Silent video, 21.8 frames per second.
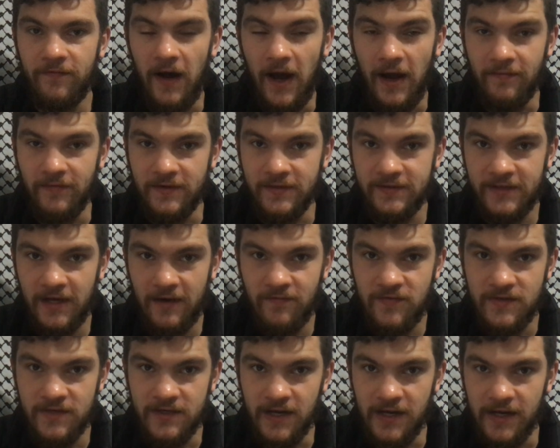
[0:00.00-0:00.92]
5 to
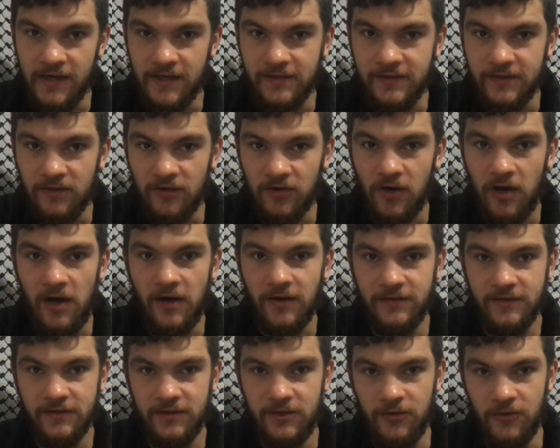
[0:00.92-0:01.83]
7 days, it'll
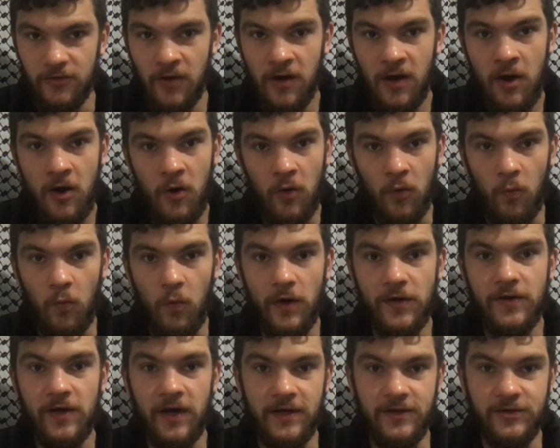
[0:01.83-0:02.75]
cost you
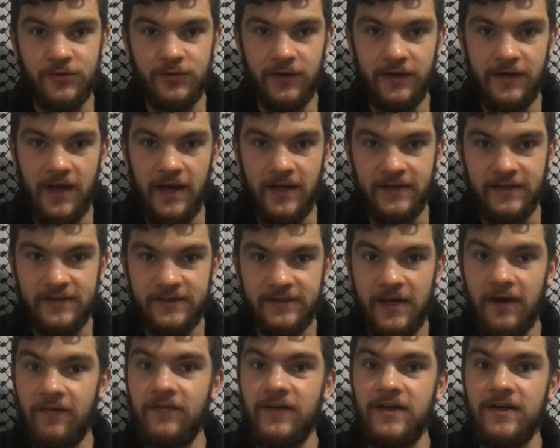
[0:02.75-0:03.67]

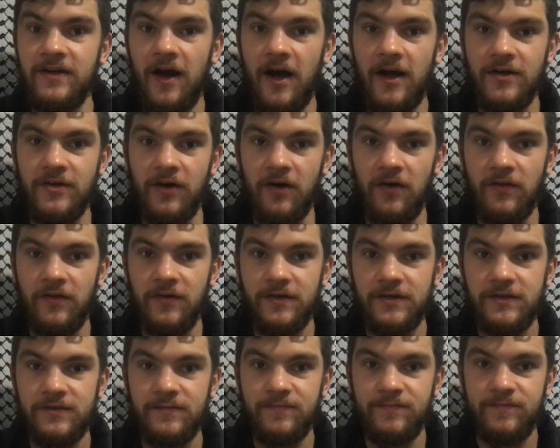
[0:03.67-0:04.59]

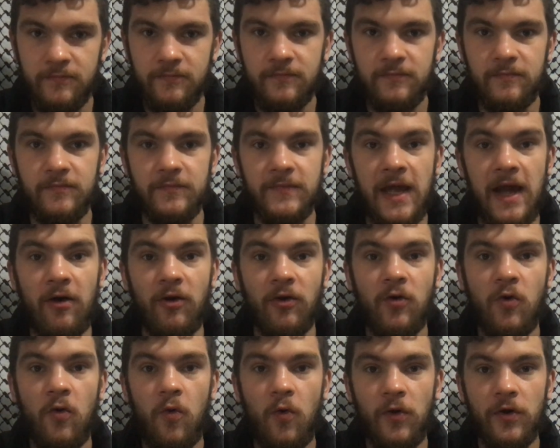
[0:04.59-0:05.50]
$179. Now,
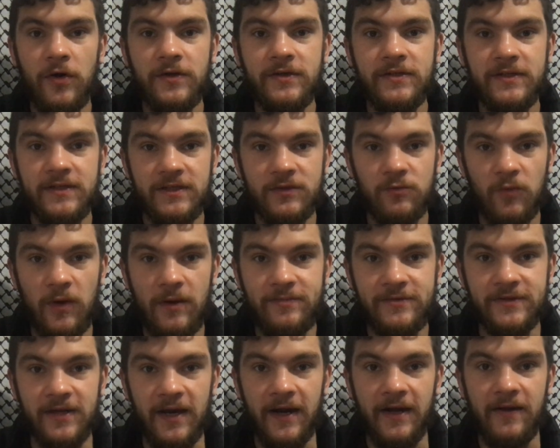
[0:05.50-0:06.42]
according to this
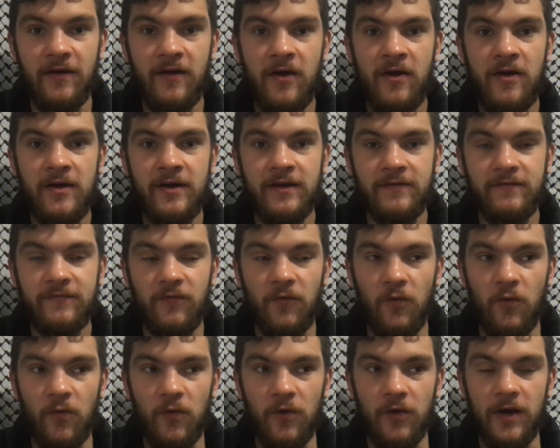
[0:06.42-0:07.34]
website,
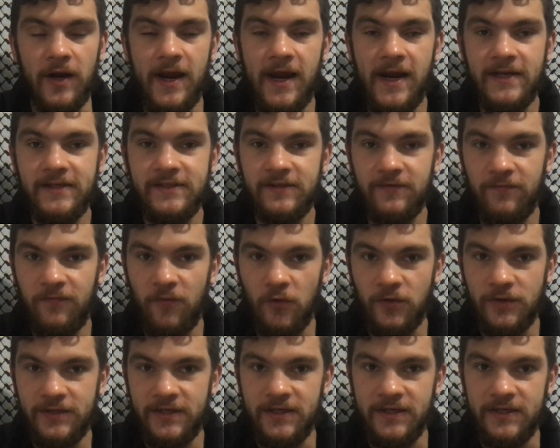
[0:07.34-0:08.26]
for 8 to
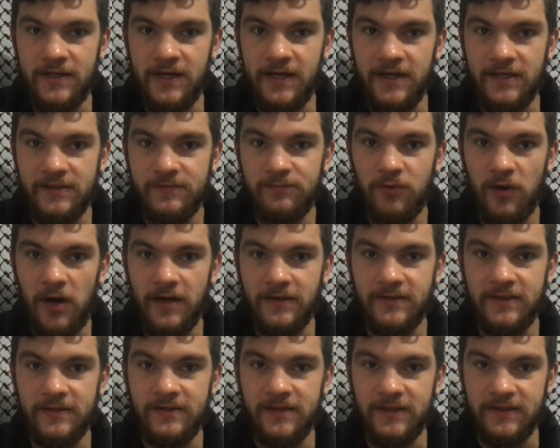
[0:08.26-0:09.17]
14 days
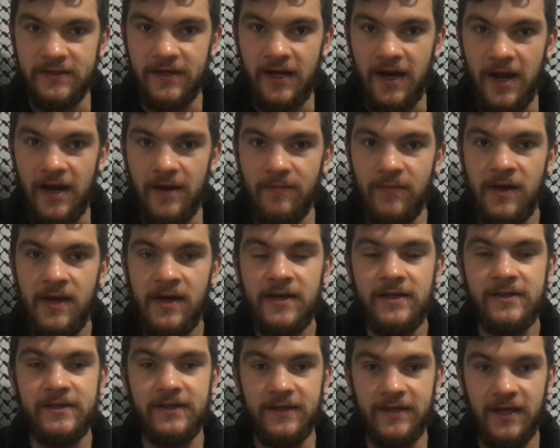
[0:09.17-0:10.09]
processing time
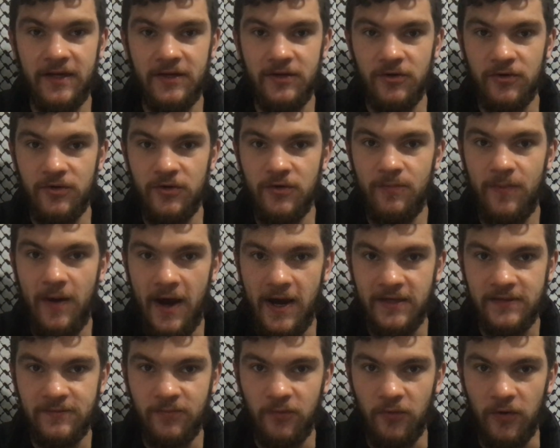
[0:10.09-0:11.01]
to get your new
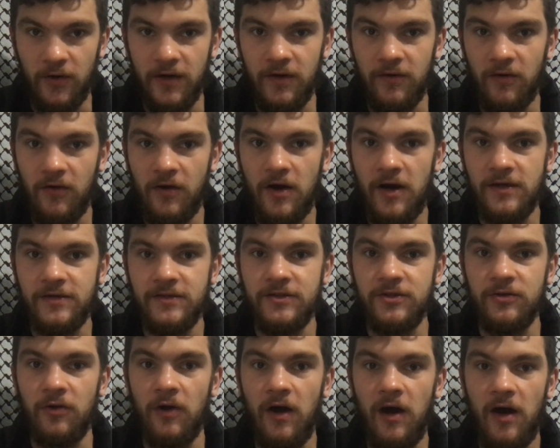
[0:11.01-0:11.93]
passport, it'll cost
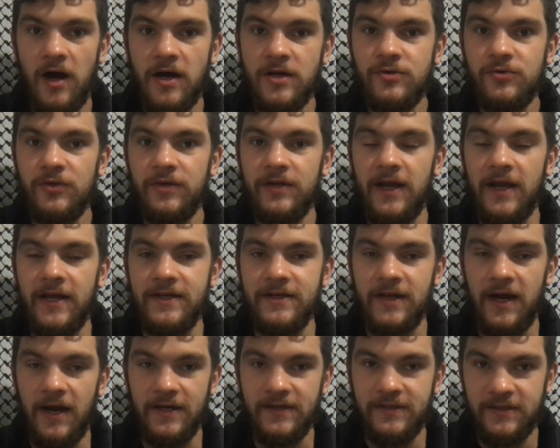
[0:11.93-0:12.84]
you
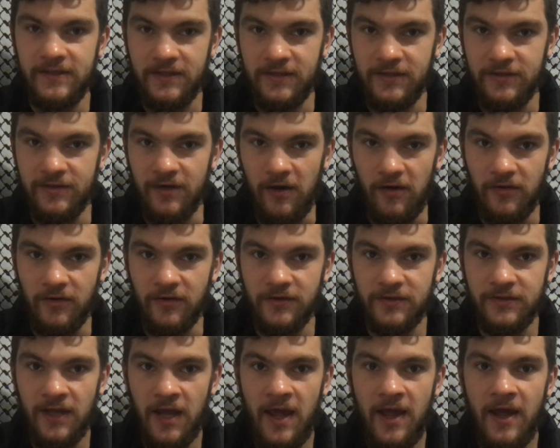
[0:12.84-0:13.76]

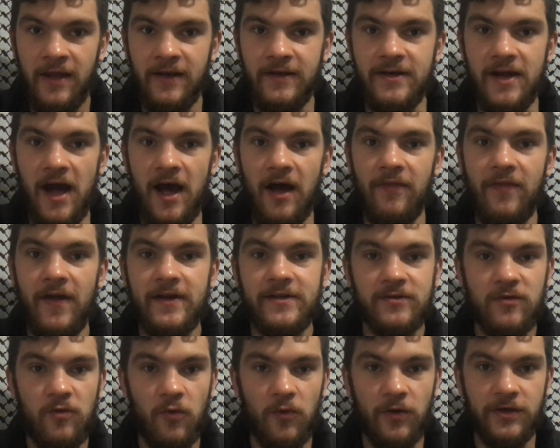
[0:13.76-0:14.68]
$119. Now, that's
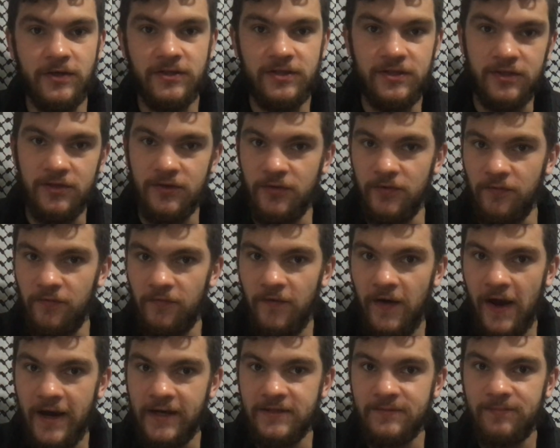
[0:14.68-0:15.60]
according to
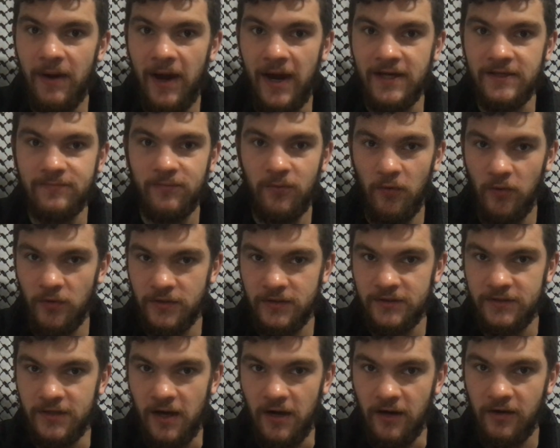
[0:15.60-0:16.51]

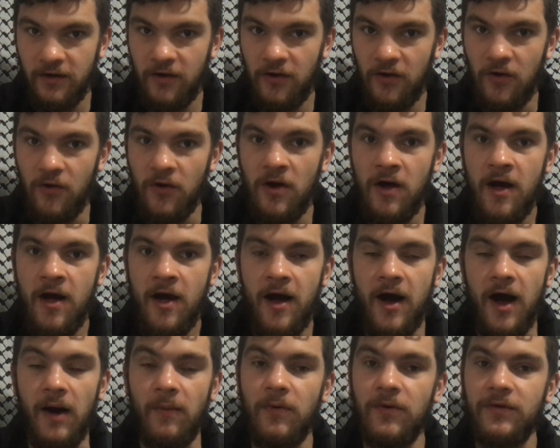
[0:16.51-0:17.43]
fastpassports.co.
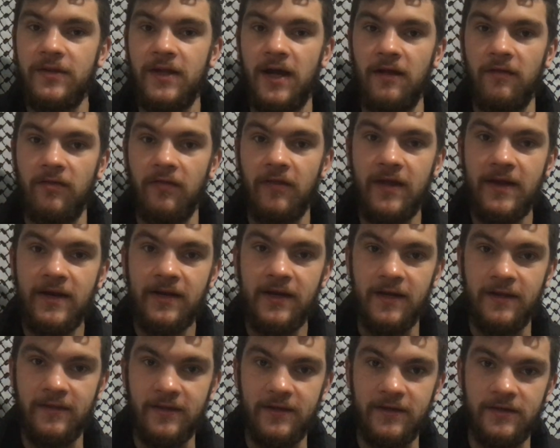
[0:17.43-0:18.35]
I'll put that link
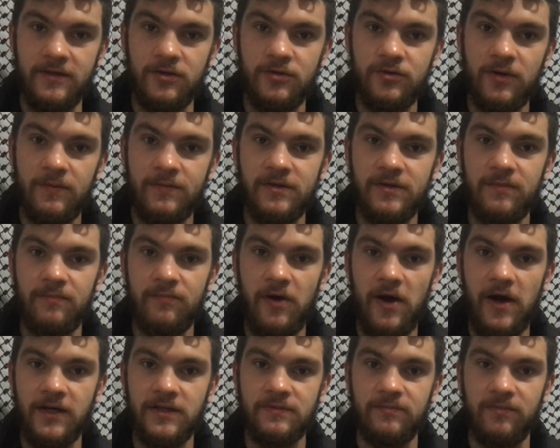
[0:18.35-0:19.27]
in the description
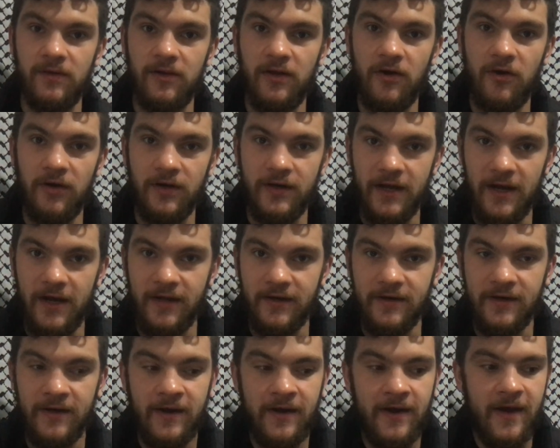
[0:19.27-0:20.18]
box below
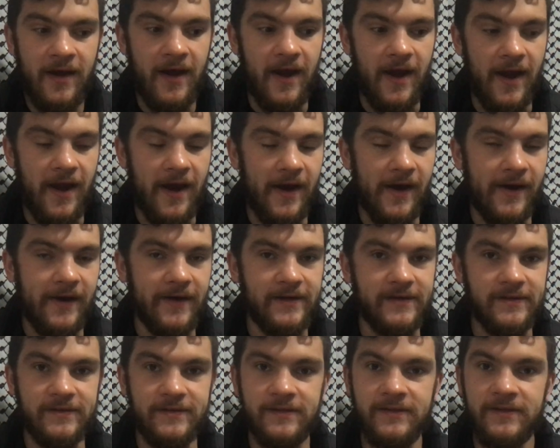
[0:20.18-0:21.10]
again.
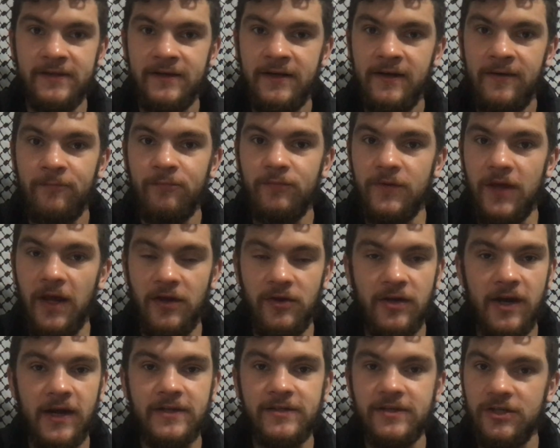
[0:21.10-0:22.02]
And yeah, you
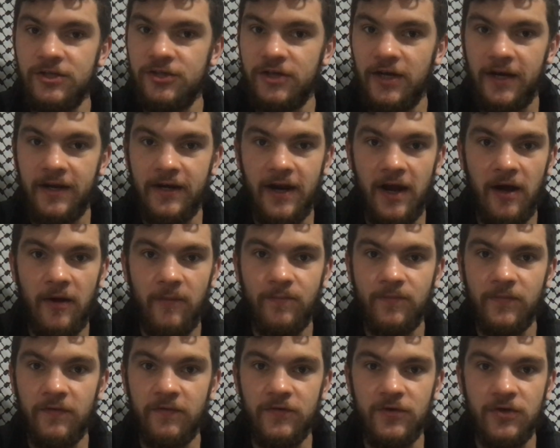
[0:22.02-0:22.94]
guys can check it
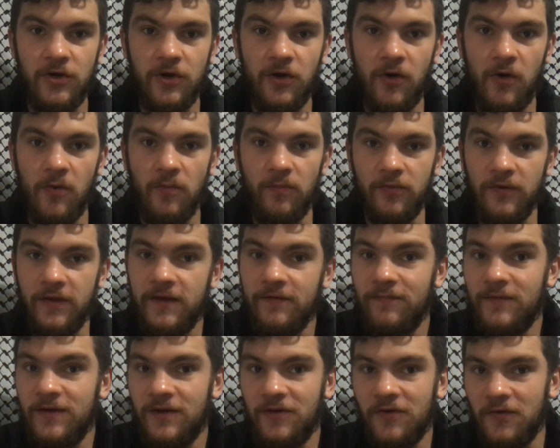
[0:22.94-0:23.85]
out if you don't believe
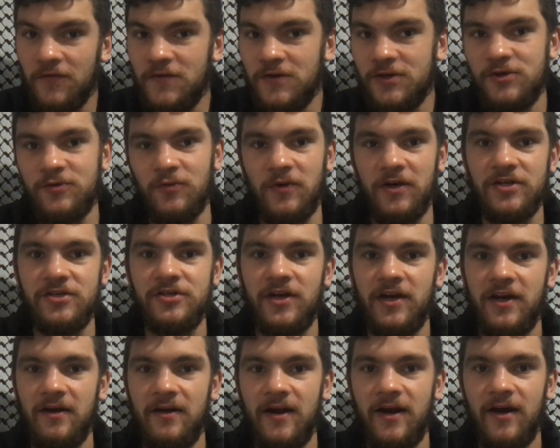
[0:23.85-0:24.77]
me, or if you just want to
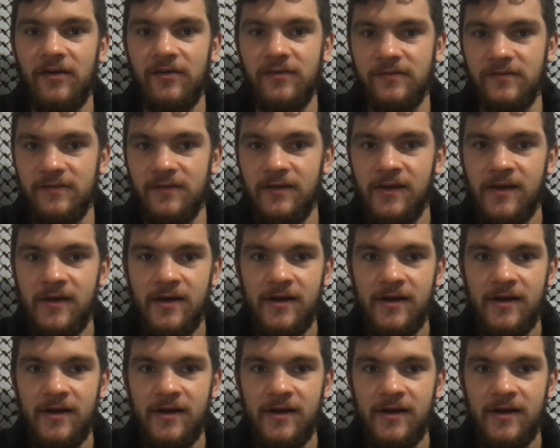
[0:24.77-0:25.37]
check it out and